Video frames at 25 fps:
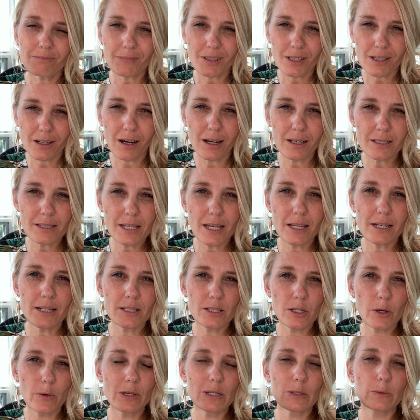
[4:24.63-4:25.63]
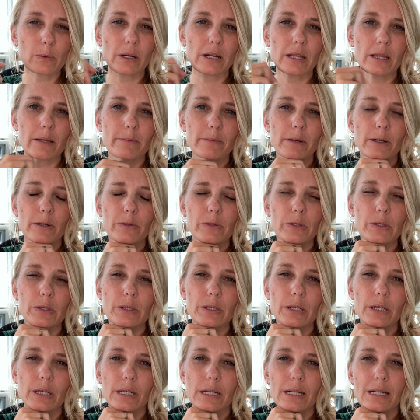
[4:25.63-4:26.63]
Content is always one of the
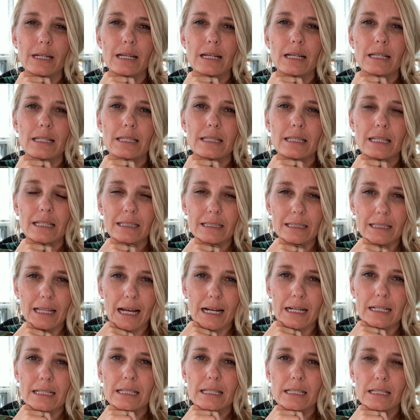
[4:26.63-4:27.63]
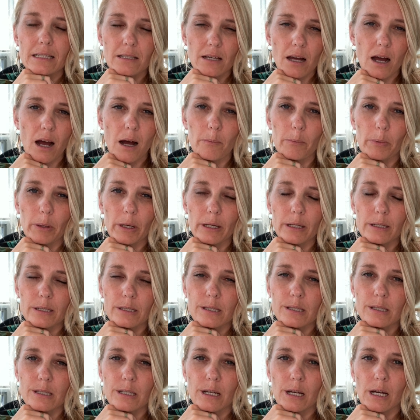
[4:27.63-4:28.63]
most selected
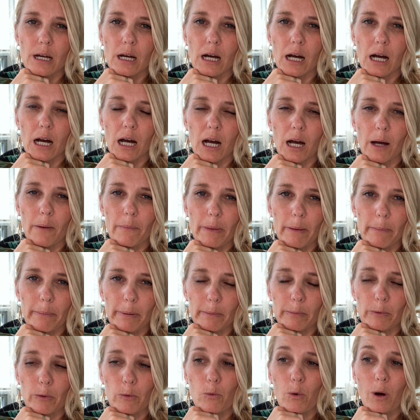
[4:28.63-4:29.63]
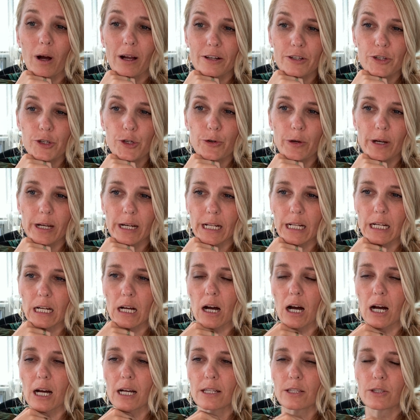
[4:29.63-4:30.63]
topics that people want training
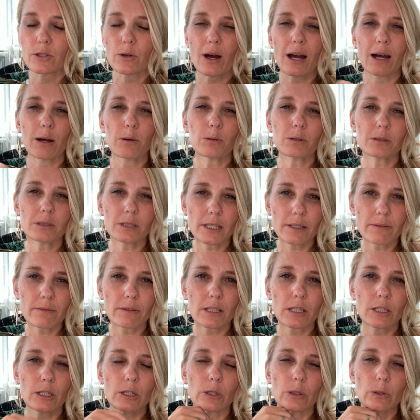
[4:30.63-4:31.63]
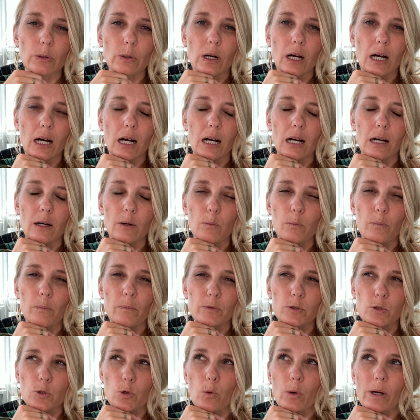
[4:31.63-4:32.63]
on. So I will leave you
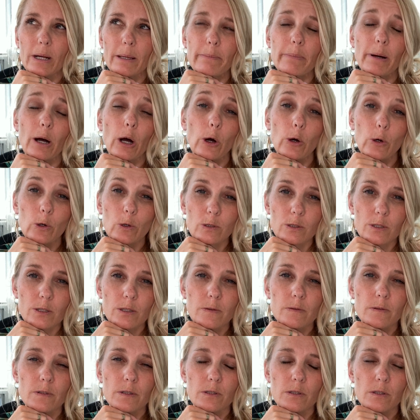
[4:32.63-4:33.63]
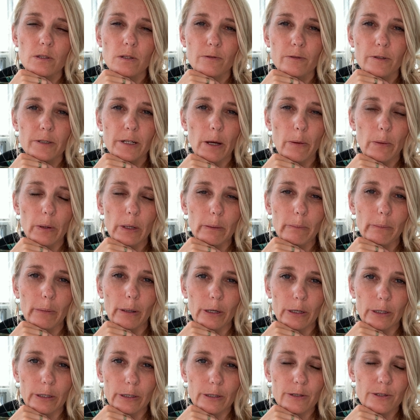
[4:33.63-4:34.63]
20 posts for network
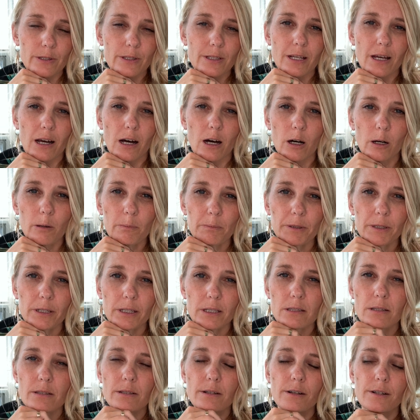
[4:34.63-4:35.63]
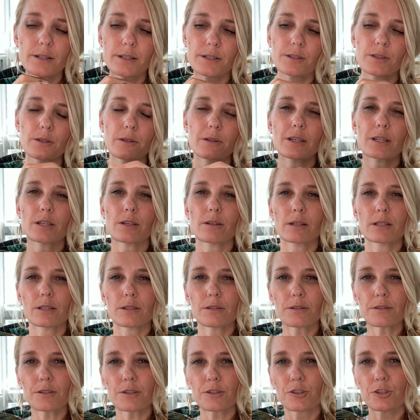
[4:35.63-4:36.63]
marketers to help you get started so that you can
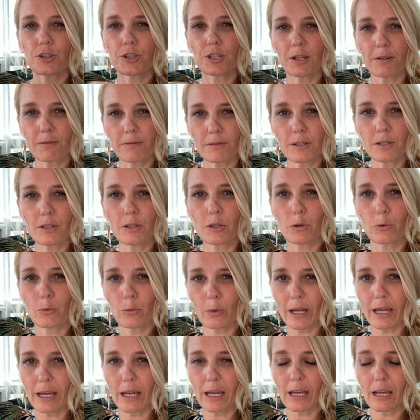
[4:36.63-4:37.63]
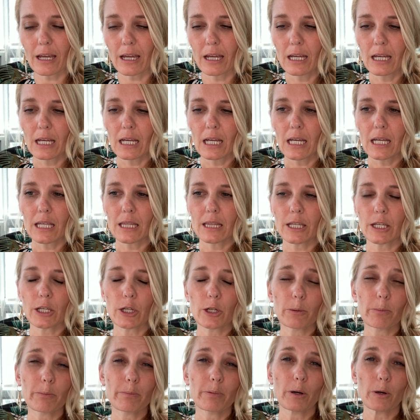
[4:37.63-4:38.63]
start to shift the way that
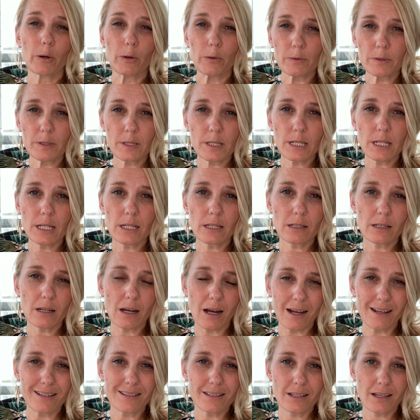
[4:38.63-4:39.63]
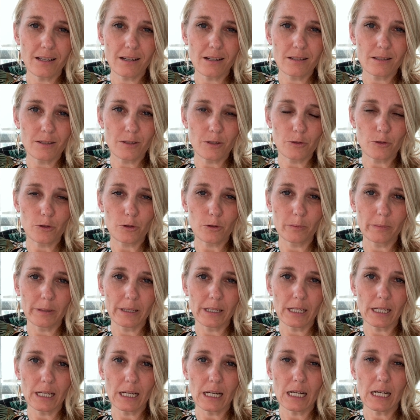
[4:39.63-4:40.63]
you're posting content on social
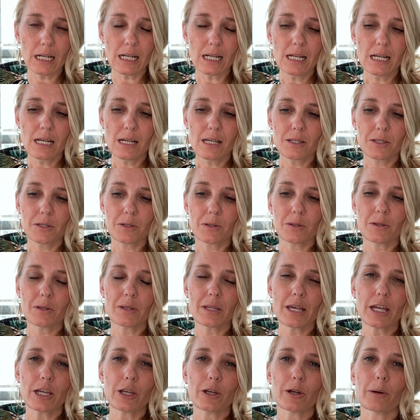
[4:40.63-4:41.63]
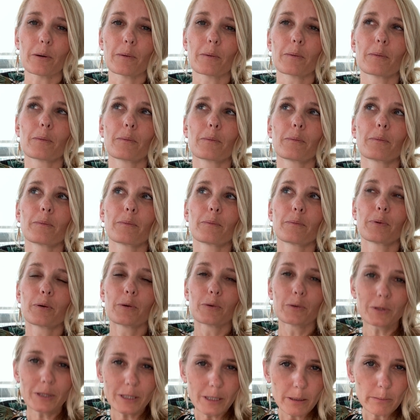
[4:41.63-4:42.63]
media so that you're
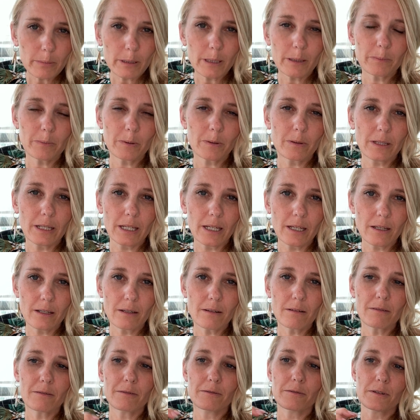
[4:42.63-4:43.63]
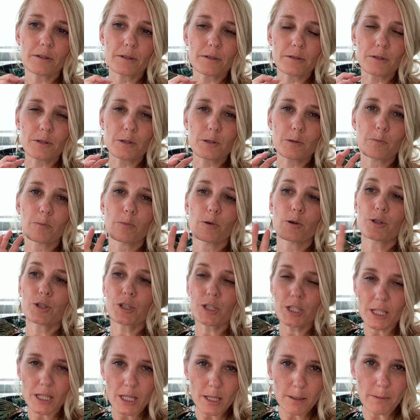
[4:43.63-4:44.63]
pulling people in versus
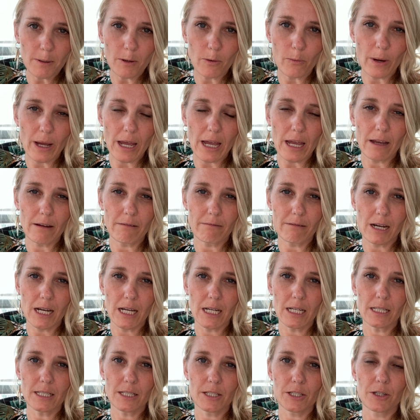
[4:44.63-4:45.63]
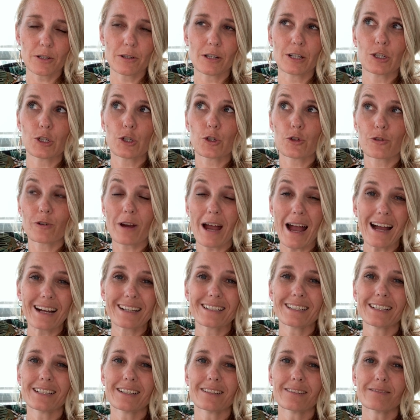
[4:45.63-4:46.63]
pushing them away, right? You're
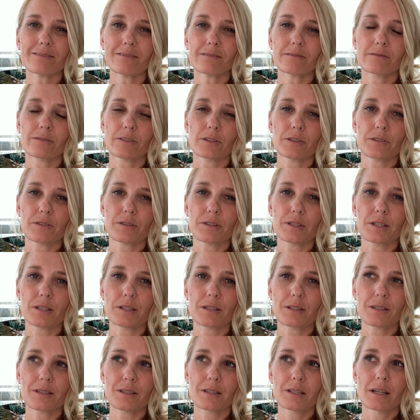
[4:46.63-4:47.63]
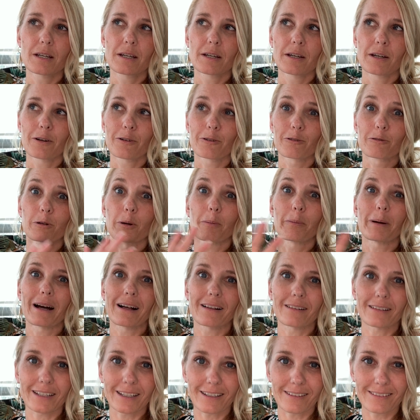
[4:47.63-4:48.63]
attracting versus
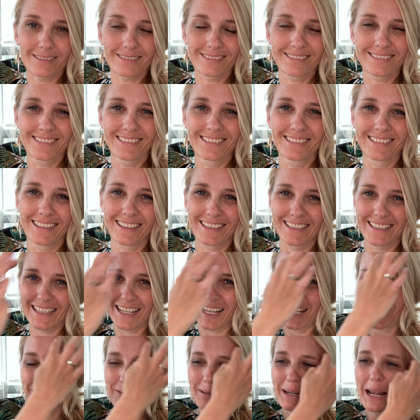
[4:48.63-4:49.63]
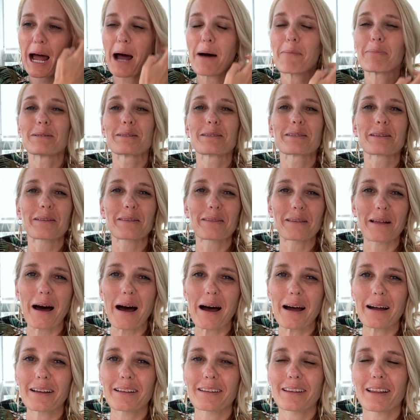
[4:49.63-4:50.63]
repelling, because that's what happens a
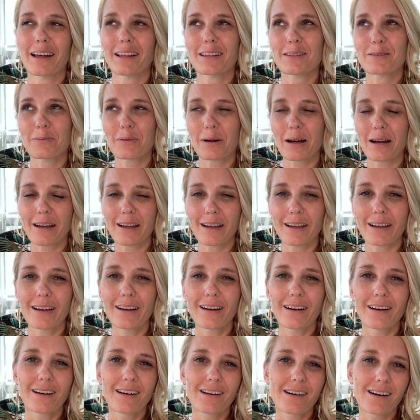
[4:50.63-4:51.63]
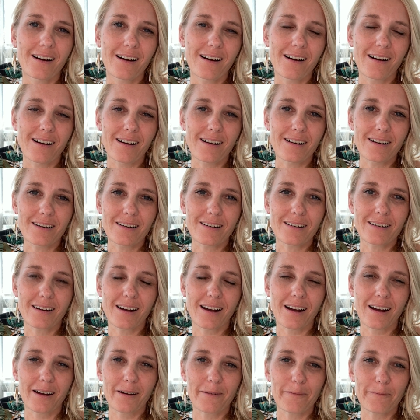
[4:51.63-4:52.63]
lot. And that's why
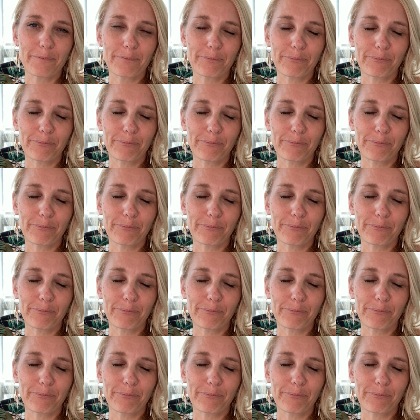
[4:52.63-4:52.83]
our